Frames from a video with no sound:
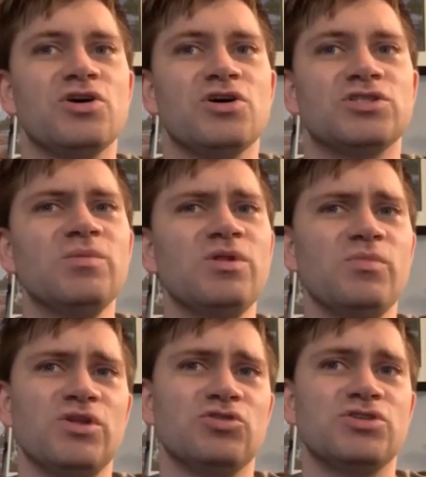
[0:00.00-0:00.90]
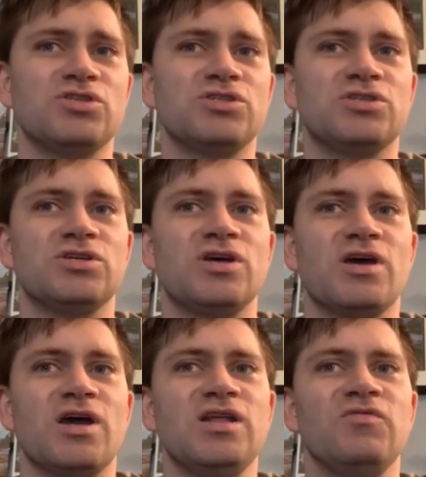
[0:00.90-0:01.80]
Some of the mentors
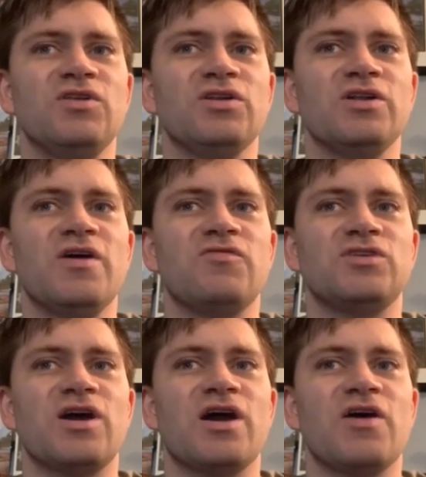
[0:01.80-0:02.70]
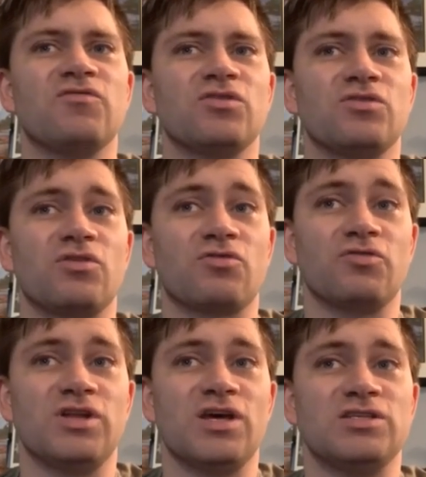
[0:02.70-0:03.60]
had even left after the
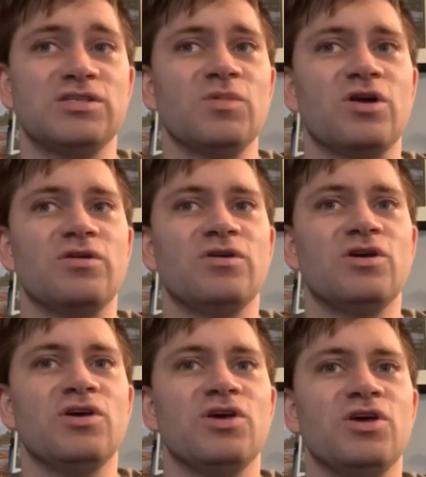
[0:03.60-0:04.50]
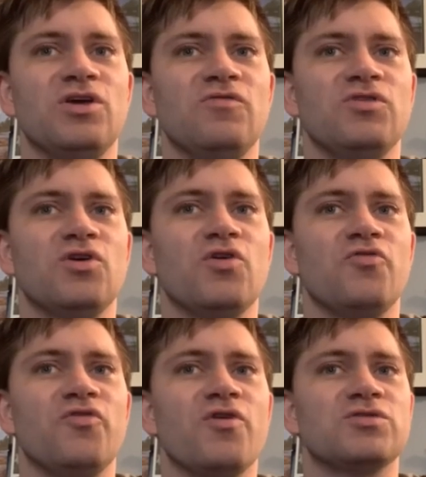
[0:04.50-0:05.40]
three-day seminar, even though
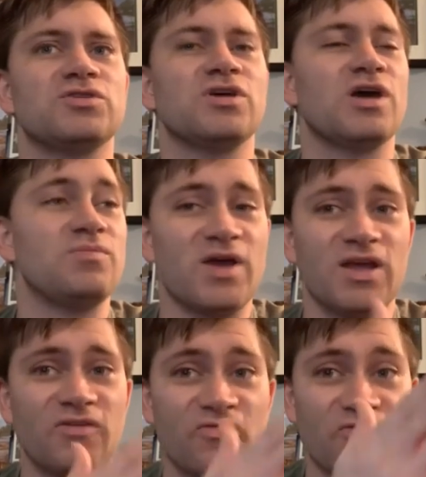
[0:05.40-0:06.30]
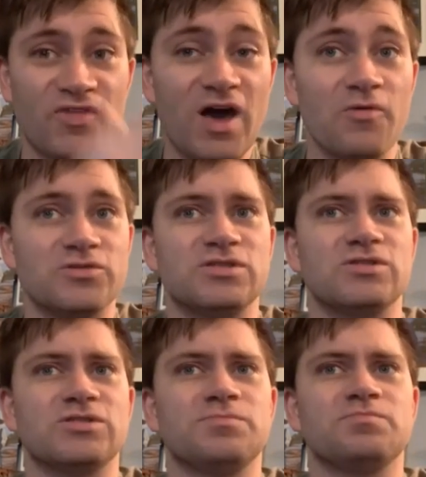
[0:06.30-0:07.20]
folks had paid
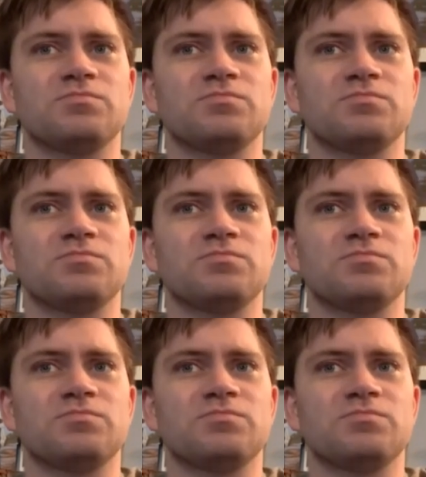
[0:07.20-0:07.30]
thousands.